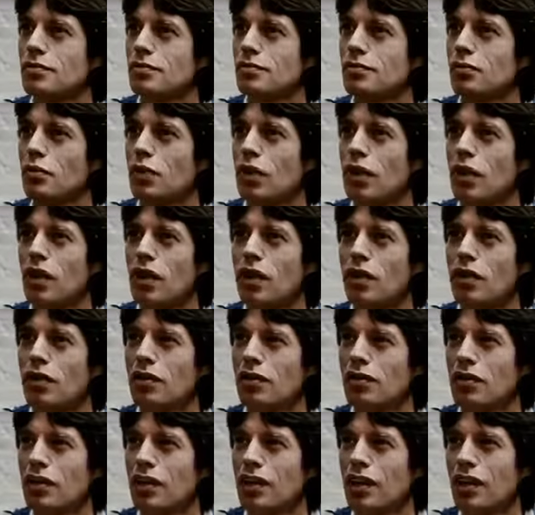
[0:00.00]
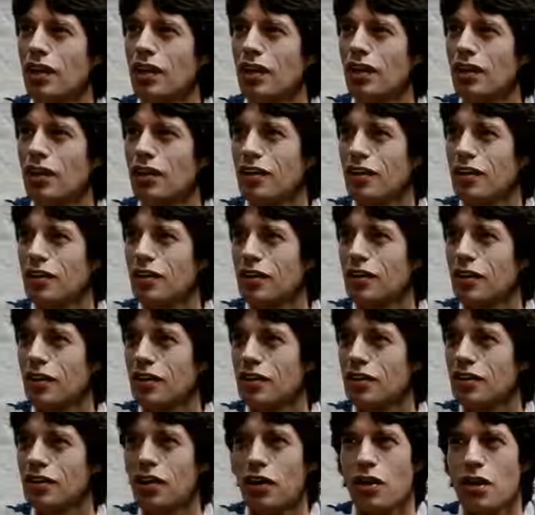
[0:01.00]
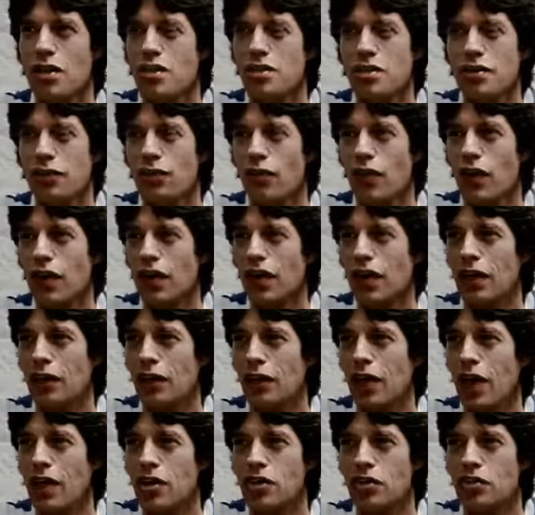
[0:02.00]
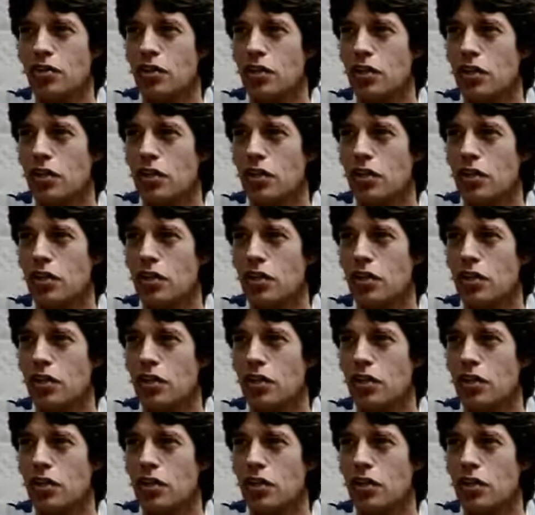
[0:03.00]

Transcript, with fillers: Well, yeah. I don't know. It's a funny were you around, country.